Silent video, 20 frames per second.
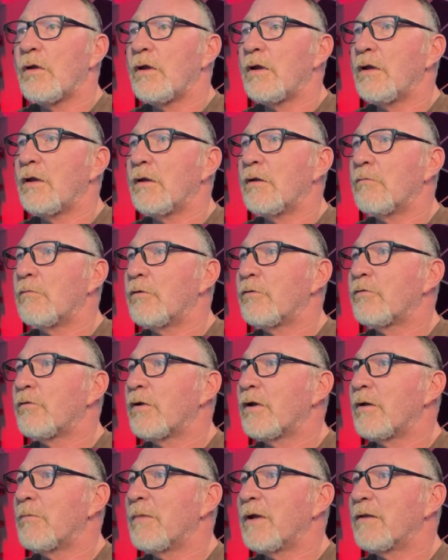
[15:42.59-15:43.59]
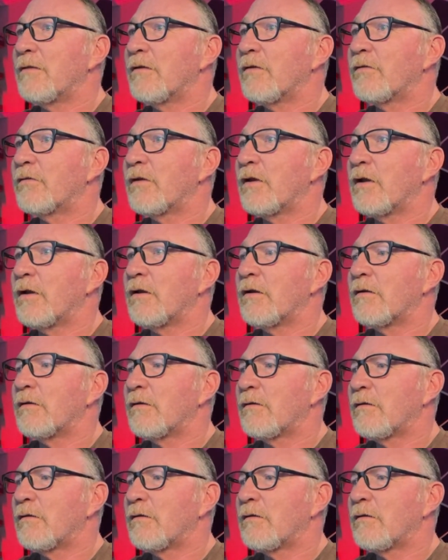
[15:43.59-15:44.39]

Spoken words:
And we'll try to make this kind of